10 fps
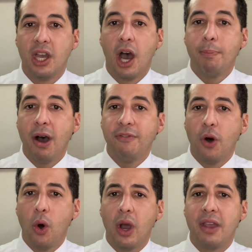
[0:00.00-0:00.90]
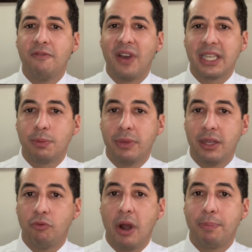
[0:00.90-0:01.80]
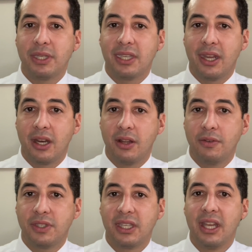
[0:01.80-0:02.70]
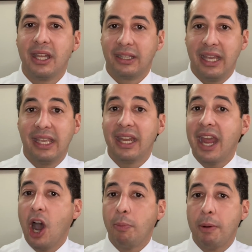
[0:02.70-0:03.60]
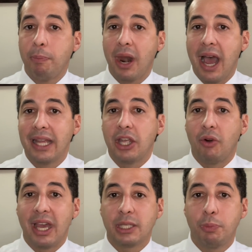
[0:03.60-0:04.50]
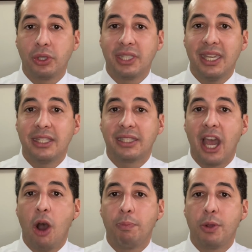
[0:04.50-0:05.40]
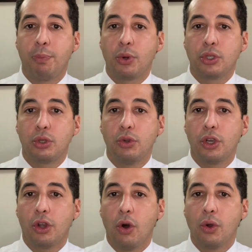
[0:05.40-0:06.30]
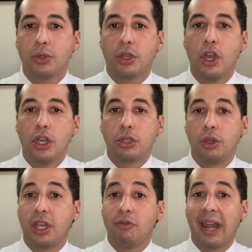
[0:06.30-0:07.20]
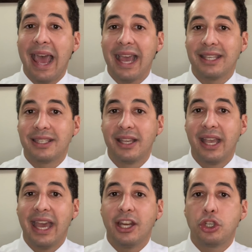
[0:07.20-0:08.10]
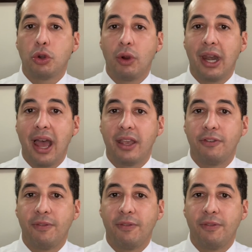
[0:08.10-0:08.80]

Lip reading: Above all, investment representatives, they can help apply their expertise to help you pursue your goals so you can relax and enjoy life.